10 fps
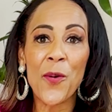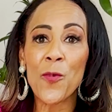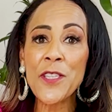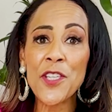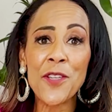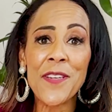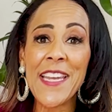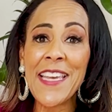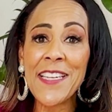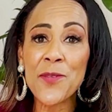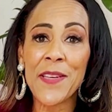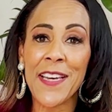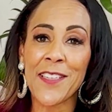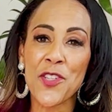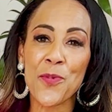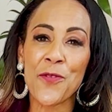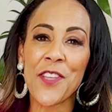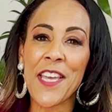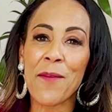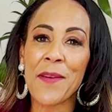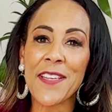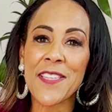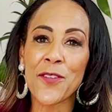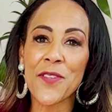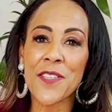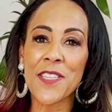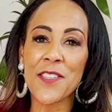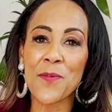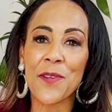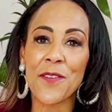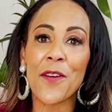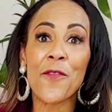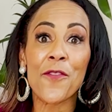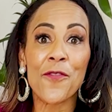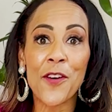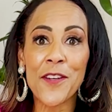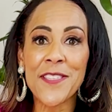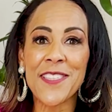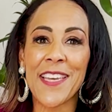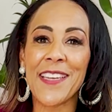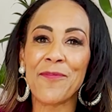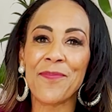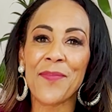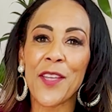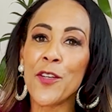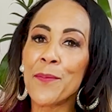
What do you need to be eligible for the ANMAC skills assessment? Firstly, you